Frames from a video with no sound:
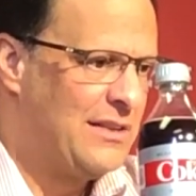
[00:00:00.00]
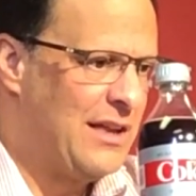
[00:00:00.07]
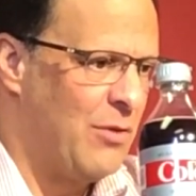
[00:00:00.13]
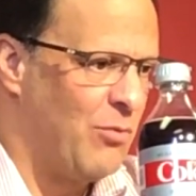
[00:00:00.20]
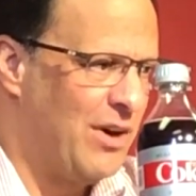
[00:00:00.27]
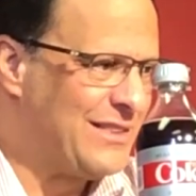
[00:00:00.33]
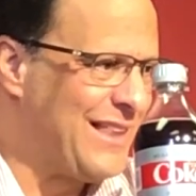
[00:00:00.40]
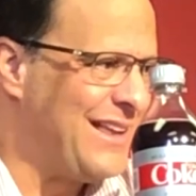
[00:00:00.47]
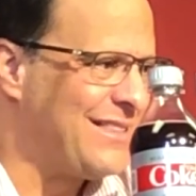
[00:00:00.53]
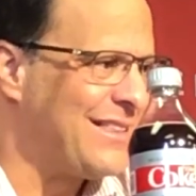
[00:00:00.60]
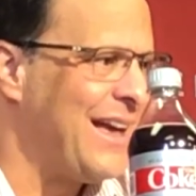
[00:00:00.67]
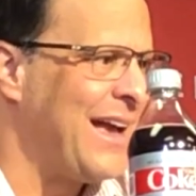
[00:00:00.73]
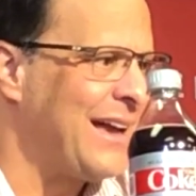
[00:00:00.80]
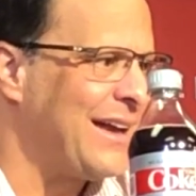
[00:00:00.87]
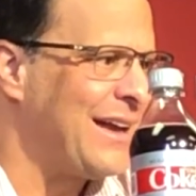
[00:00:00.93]
than what they
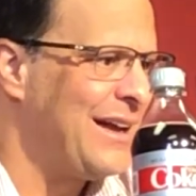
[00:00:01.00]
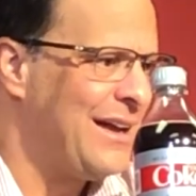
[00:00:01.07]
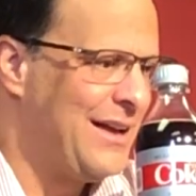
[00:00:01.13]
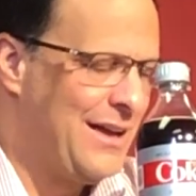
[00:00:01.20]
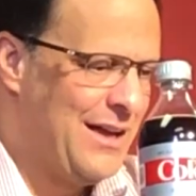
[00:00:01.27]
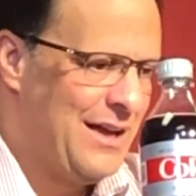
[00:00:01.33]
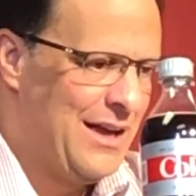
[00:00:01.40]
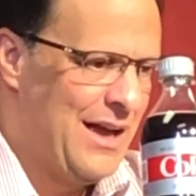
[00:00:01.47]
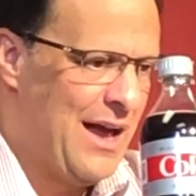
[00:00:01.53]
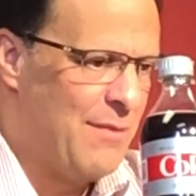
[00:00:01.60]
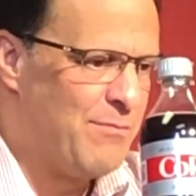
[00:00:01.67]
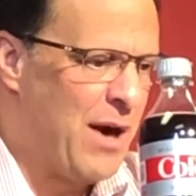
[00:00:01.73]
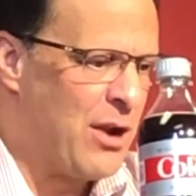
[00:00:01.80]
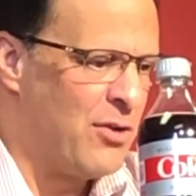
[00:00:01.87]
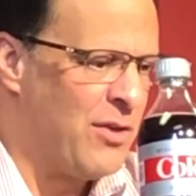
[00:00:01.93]
think
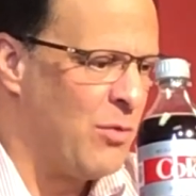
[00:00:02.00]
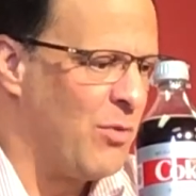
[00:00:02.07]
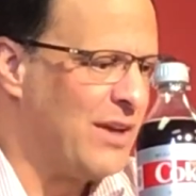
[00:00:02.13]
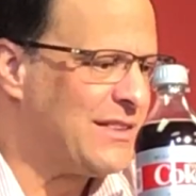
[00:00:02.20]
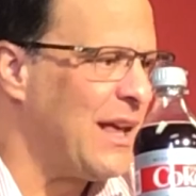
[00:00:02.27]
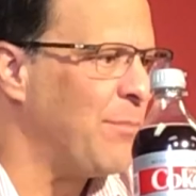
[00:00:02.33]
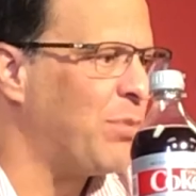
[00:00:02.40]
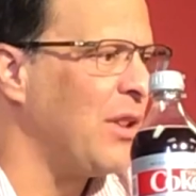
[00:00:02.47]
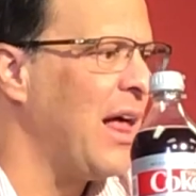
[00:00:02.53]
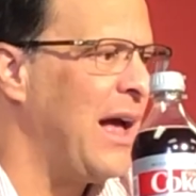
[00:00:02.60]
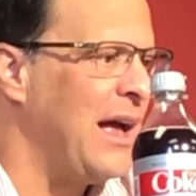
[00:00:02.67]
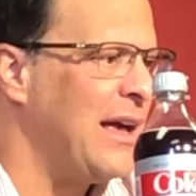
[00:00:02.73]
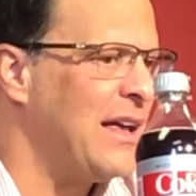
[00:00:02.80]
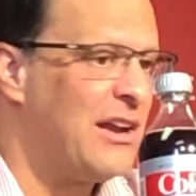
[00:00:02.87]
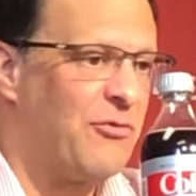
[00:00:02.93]
and better than what they
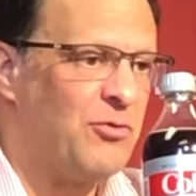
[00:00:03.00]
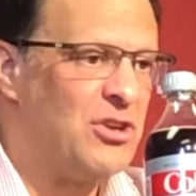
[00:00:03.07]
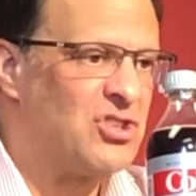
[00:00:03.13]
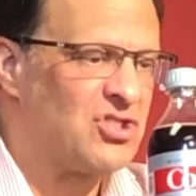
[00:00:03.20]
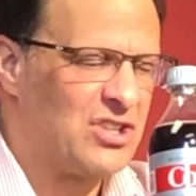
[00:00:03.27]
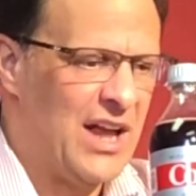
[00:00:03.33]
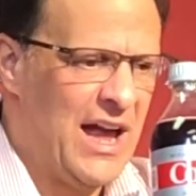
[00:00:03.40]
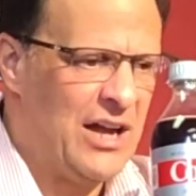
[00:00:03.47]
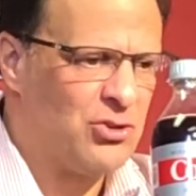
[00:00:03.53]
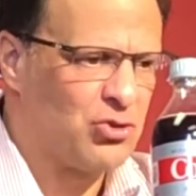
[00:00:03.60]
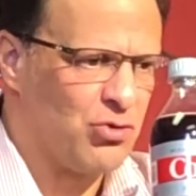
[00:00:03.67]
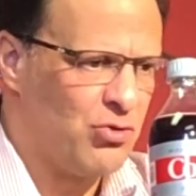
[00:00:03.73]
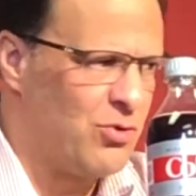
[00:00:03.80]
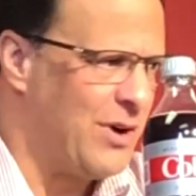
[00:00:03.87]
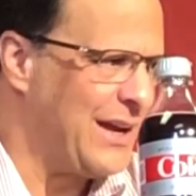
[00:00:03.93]
play. And if we stay
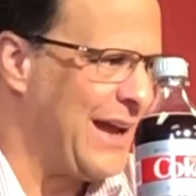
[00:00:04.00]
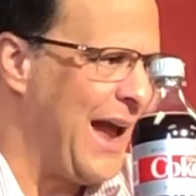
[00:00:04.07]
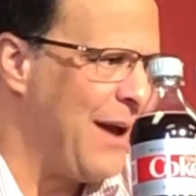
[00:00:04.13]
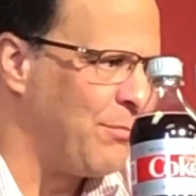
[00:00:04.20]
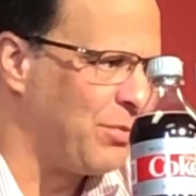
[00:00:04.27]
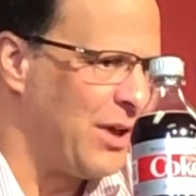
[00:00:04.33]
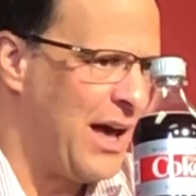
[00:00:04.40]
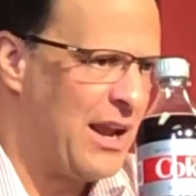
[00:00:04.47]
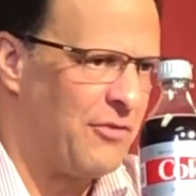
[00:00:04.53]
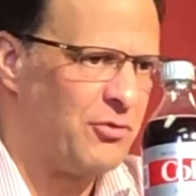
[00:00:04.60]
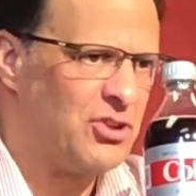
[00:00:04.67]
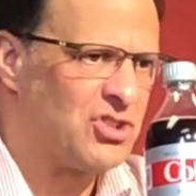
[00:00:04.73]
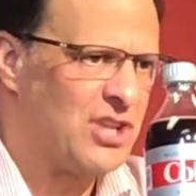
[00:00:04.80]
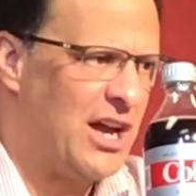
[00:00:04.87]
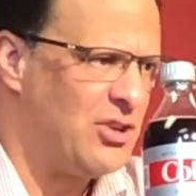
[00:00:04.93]
true to a game plan, if
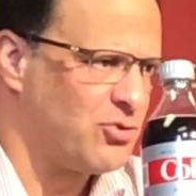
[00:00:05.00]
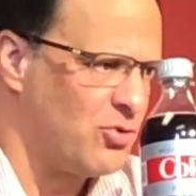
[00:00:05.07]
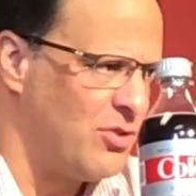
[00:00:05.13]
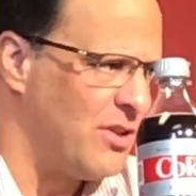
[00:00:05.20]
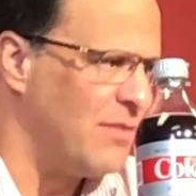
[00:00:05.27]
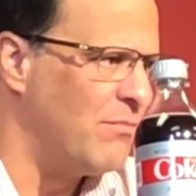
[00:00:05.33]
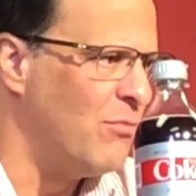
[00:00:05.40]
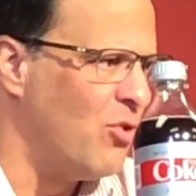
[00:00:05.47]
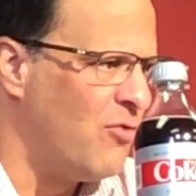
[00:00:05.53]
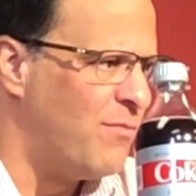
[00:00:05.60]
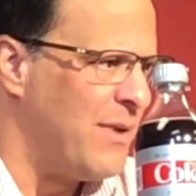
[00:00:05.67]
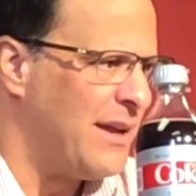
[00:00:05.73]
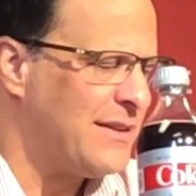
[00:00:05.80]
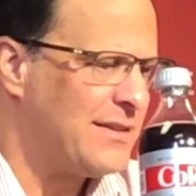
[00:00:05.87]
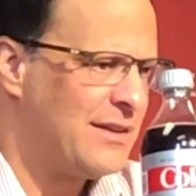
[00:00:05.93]
we stay true to the
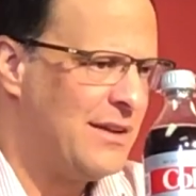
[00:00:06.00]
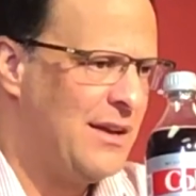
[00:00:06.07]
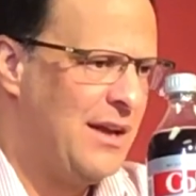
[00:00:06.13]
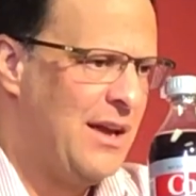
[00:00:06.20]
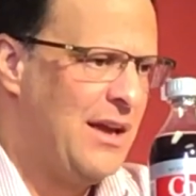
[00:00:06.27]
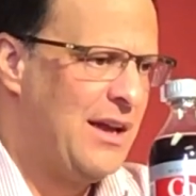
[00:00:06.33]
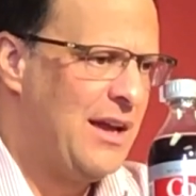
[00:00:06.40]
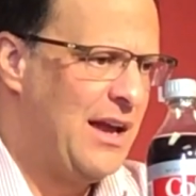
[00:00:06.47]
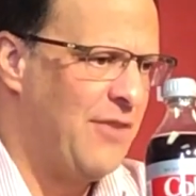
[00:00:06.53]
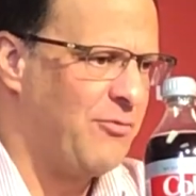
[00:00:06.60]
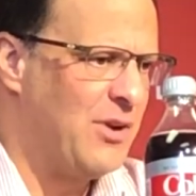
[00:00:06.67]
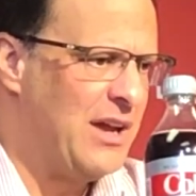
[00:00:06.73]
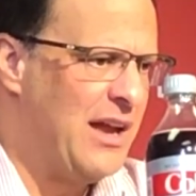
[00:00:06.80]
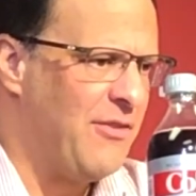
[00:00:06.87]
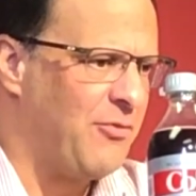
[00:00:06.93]
movement, if
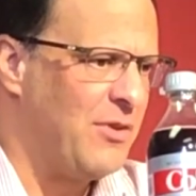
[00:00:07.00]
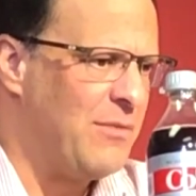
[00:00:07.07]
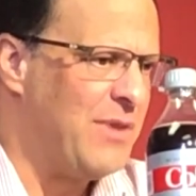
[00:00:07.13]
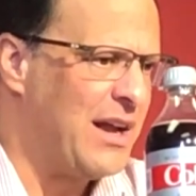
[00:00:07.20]
we